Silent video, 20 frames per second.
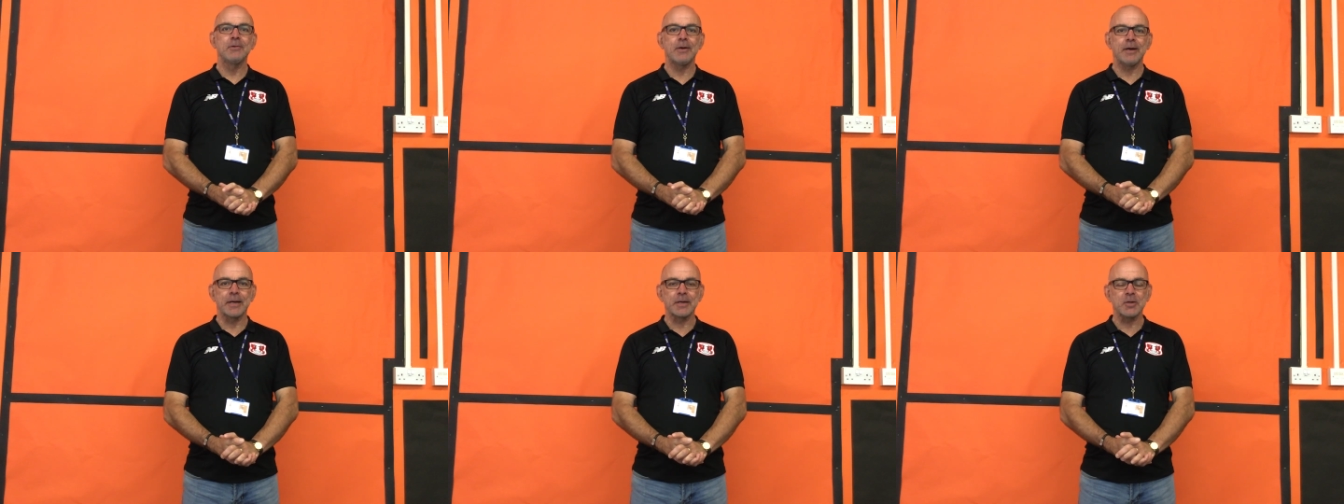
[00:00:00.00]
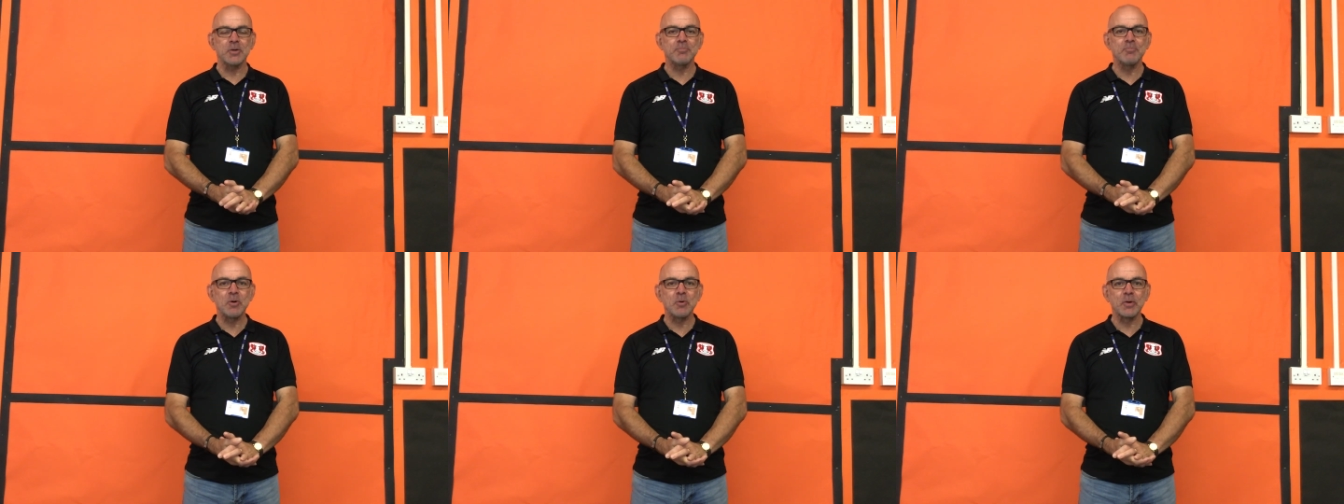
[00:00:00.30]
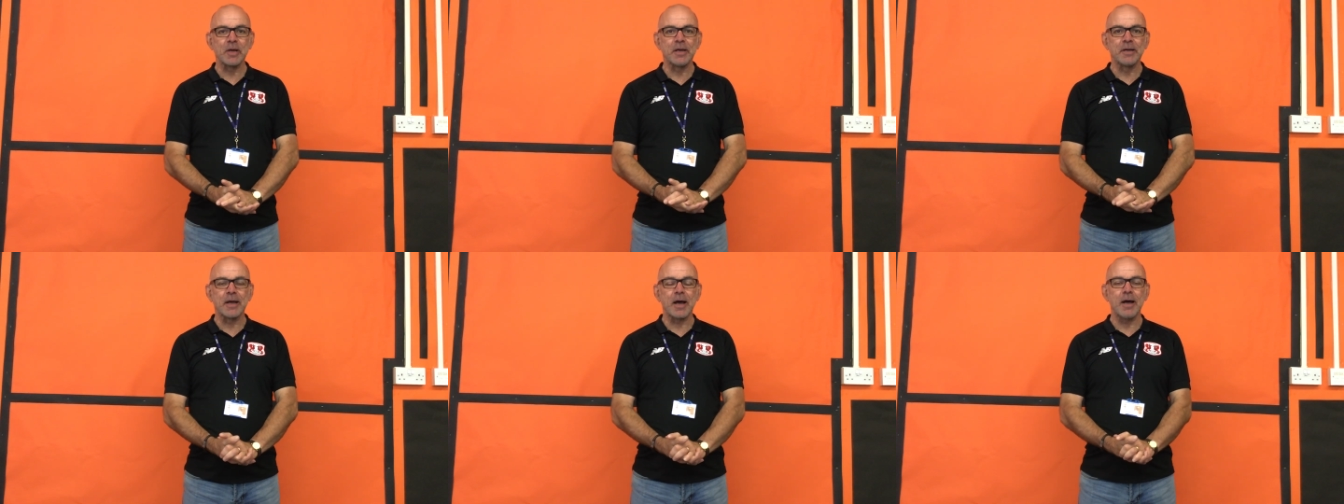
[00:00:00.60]
Right, good
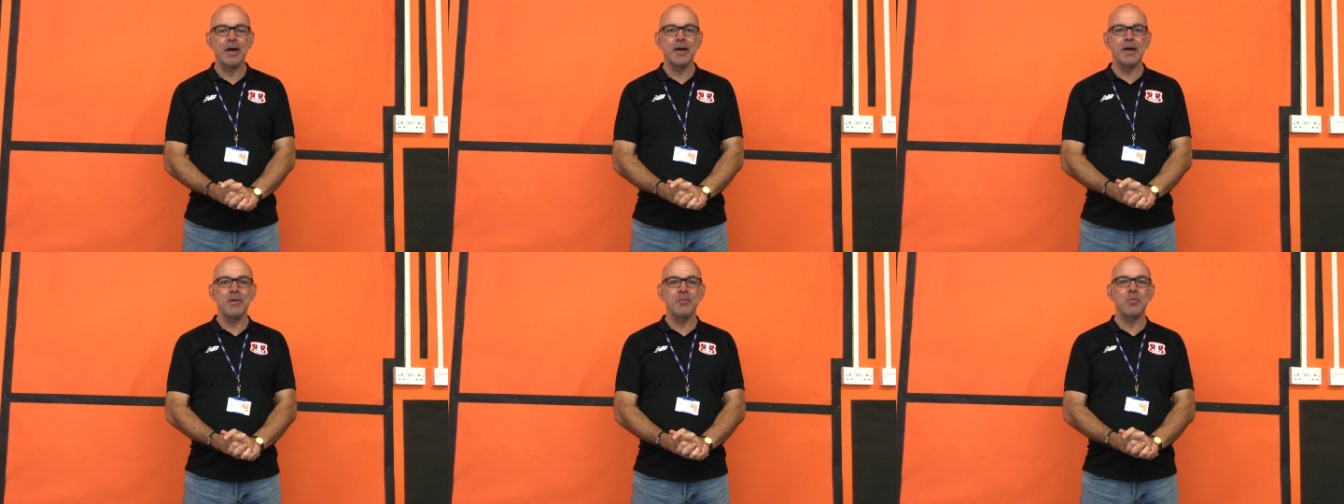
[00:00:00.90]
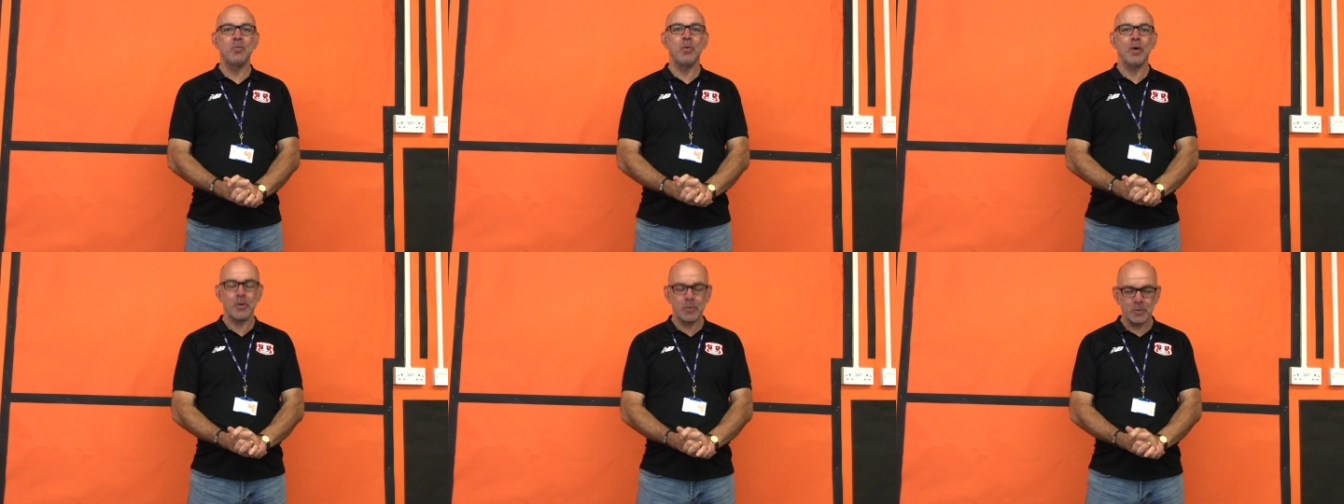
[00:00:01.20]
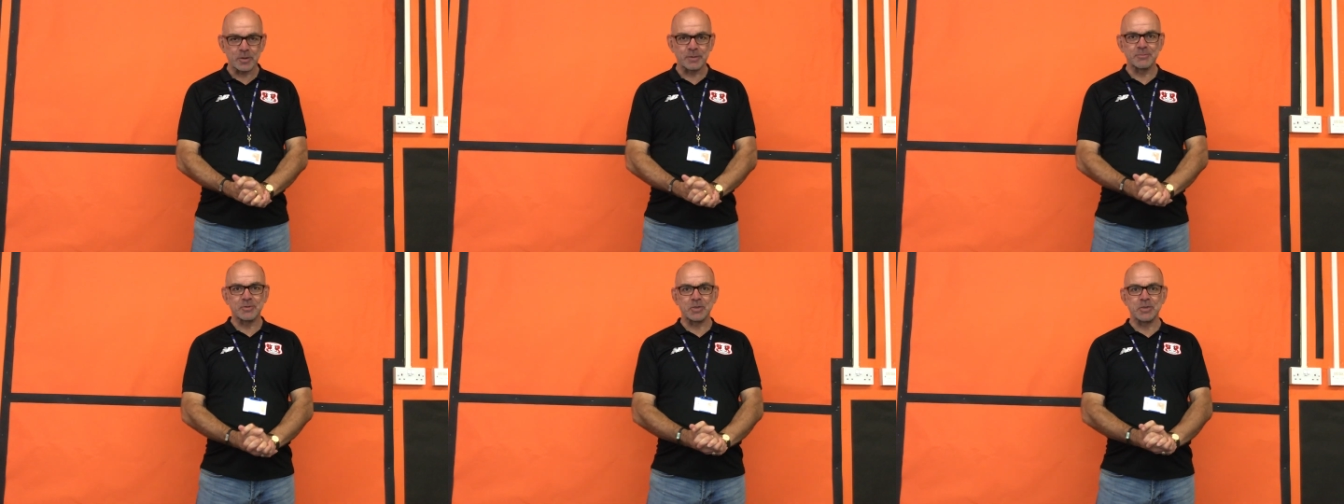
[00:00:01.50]
morning. Uh,
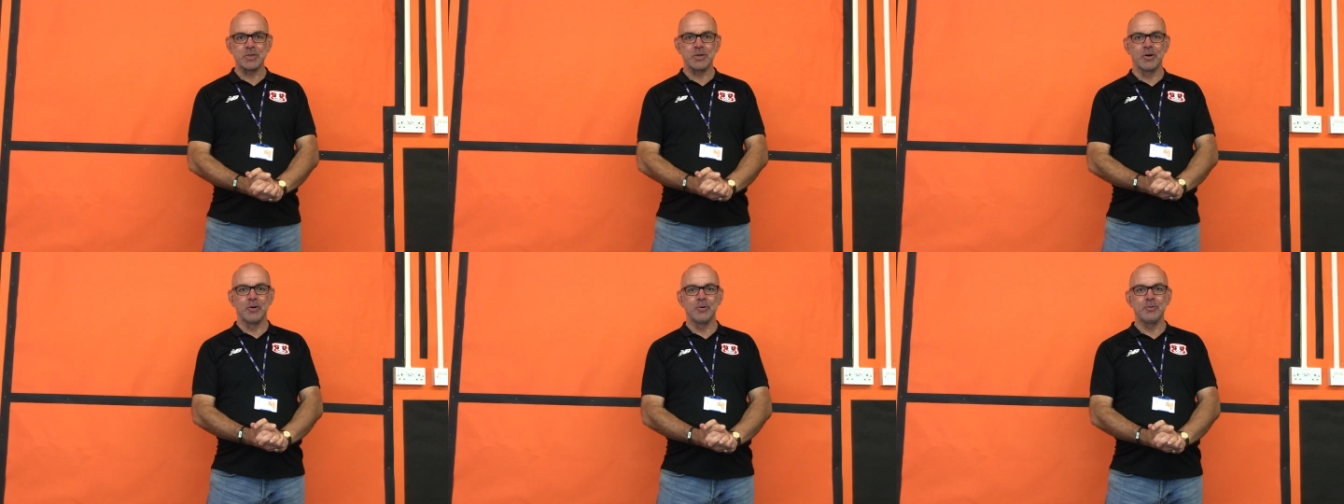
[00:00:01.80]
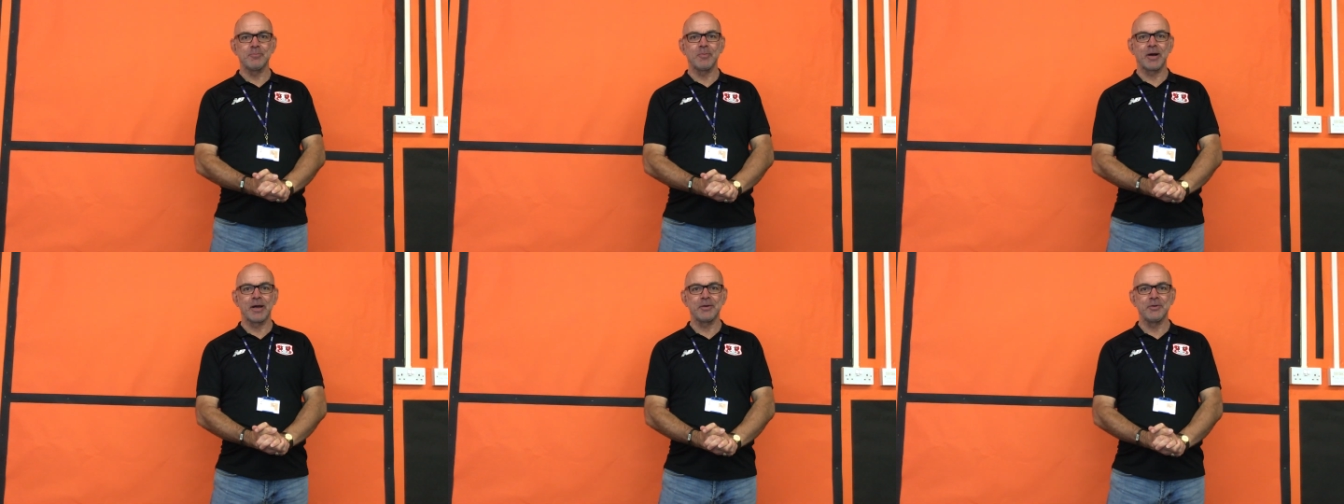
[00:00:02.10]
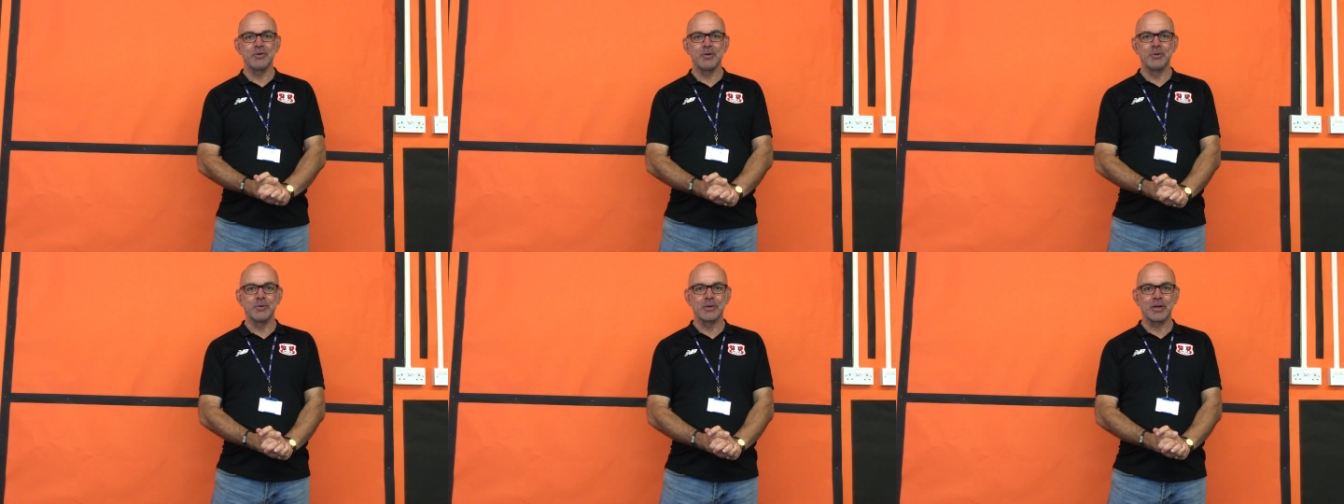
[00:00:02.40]
welcome to you, my
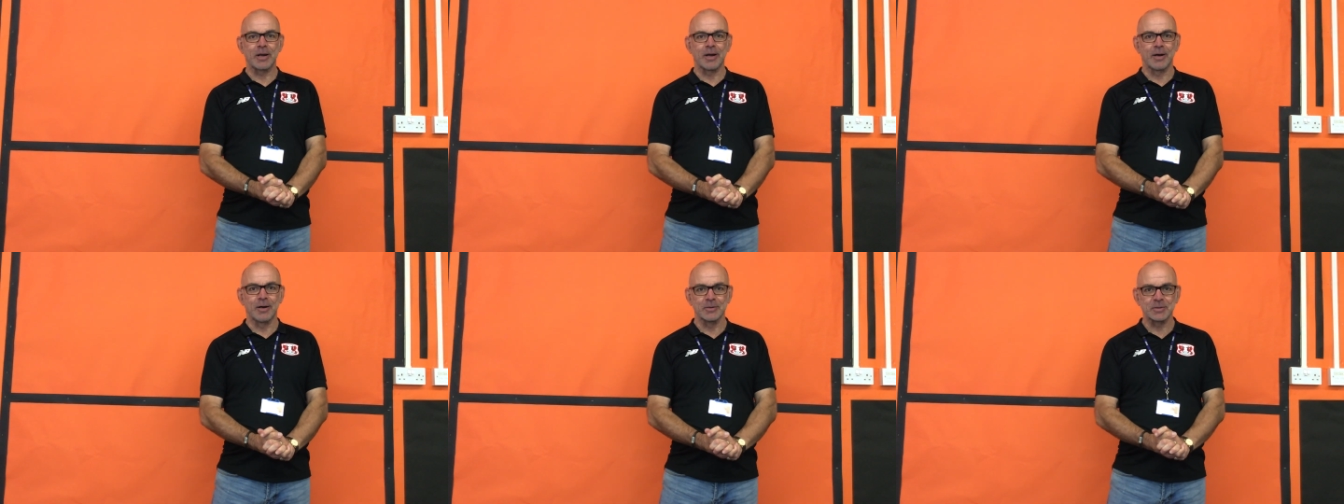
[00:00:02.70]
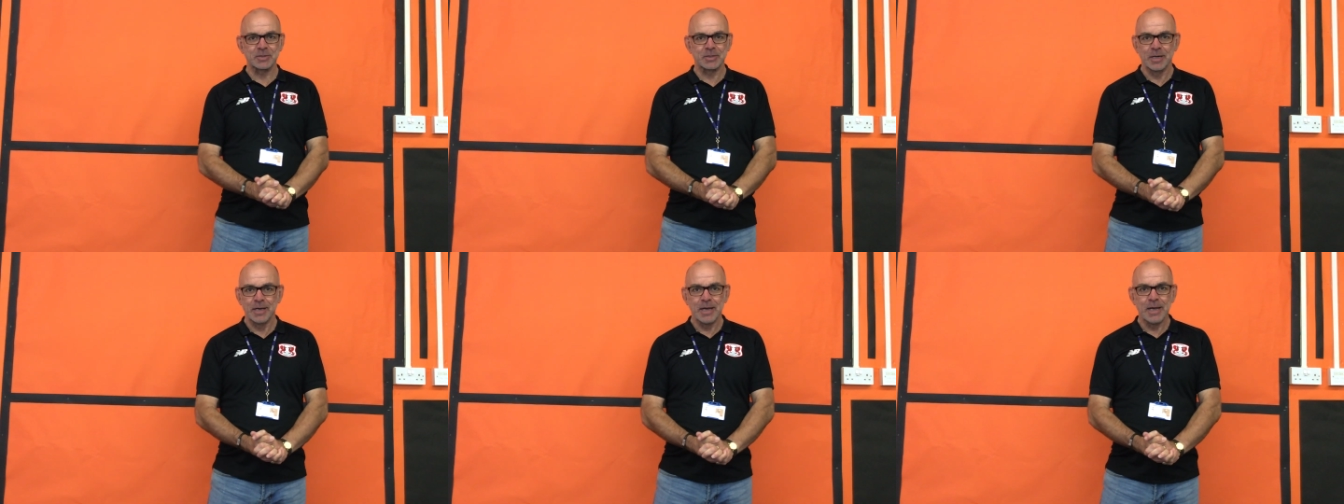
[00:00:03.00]
new class.